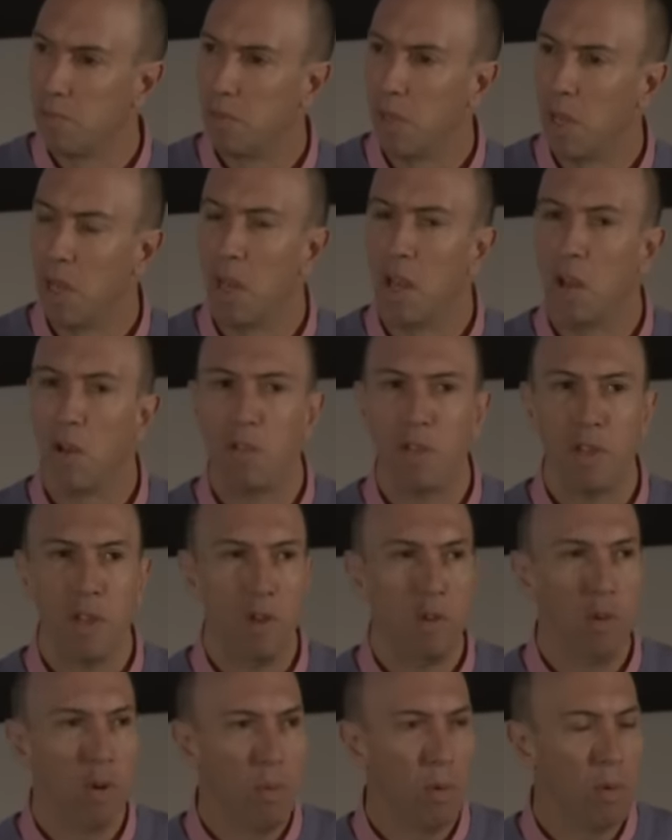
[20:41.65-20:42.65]
in healthy,
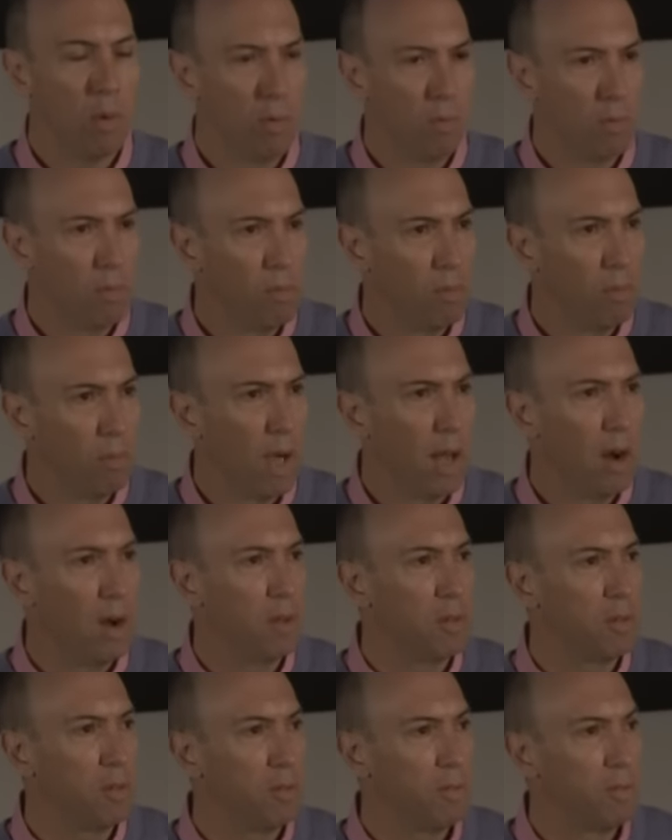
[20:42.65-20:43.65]
normal
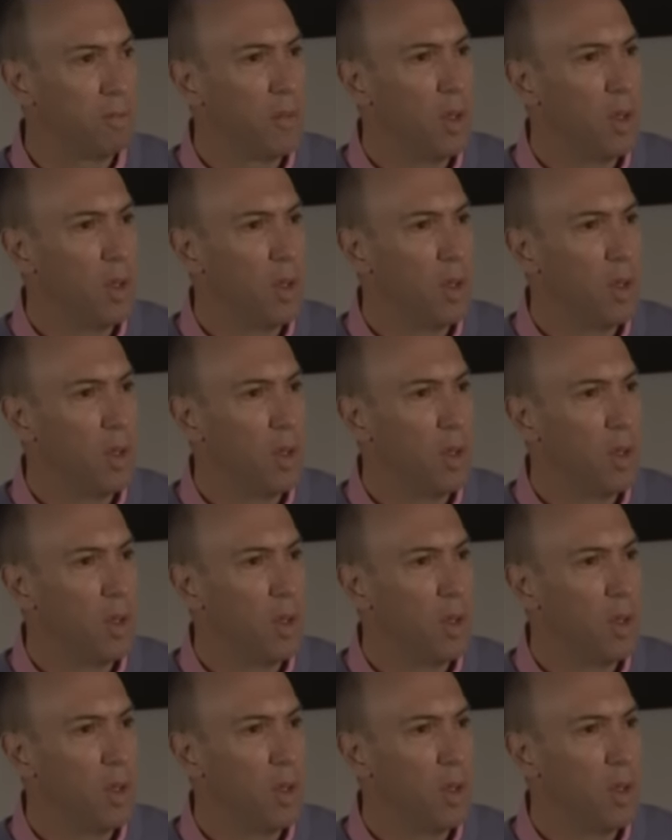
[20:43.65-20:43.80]
adults,